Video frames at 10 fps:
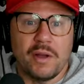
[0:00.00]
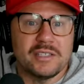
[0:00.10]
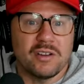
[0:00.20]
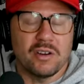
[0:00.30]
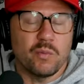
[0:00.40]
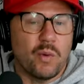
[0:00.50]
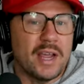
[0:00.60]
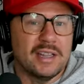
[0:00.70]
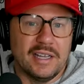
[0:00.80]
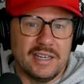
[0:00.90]
no. I started
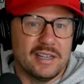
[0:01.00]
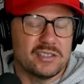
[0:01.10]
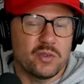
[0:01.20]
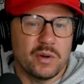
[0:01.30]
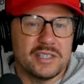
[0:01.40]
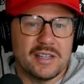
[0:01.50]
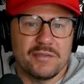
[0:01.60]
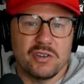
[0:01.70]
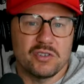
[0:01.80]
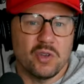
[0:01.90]
way late. I was right.
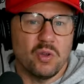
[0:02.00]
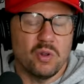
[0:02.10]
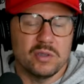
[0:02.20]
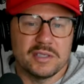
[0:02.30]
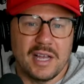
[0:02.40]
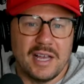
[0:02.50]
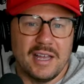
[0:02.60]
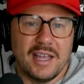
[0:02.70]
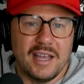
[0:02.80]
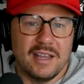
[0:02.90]
twenty-seven years old.
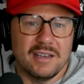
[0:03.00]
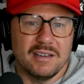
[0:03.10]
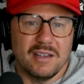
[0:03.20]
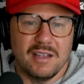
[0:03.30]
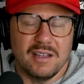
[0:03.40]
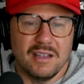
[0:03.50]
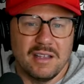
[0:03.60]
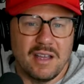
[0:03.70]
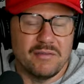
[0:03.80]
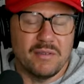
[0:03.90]
I had
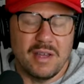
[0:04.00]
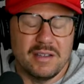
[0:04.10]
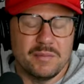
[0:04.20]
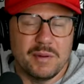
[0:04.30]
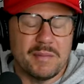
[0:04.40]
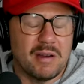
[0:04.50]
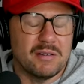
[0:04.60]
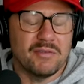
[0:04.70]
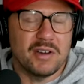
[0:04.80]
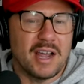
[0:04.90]
uh, I've, I'd been
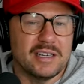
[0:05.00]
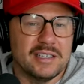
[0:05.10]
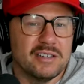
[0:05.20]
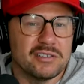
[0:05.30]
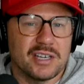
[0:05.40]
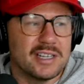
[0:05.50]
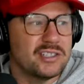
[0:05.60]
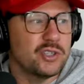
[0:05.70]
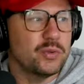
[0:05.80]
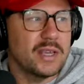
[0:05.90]
married for nine years and I
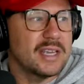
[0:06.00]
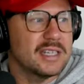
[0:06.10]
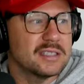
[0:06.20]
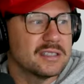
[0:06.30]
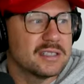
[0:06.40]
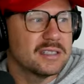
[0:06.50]
had two kids.